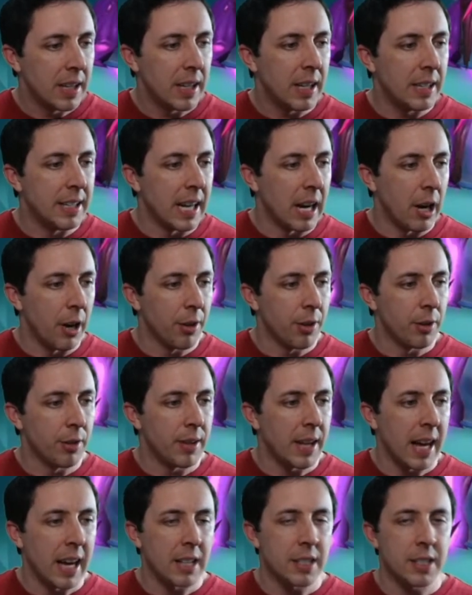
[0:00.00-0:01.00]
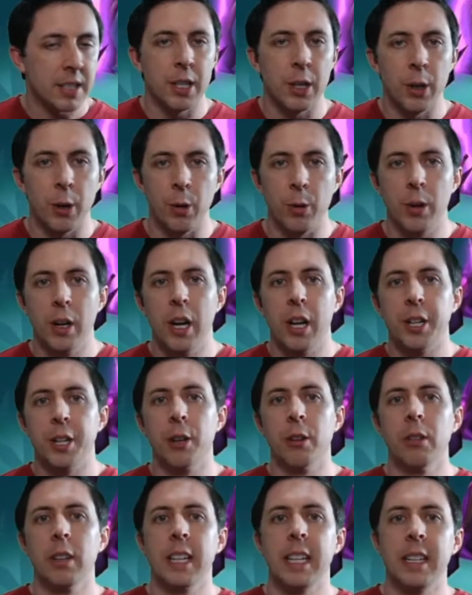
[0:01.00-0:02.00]
Now, other than that, so
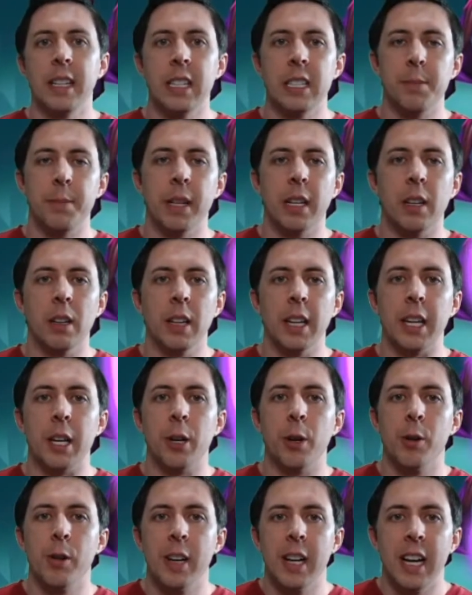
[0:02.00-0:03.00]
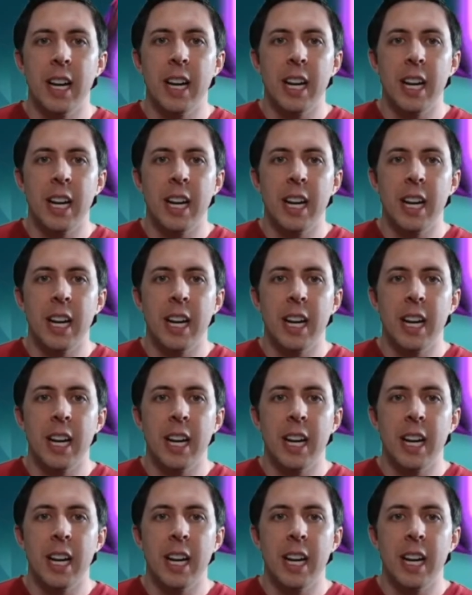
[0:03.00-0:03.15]
your lead needs to be Cleo.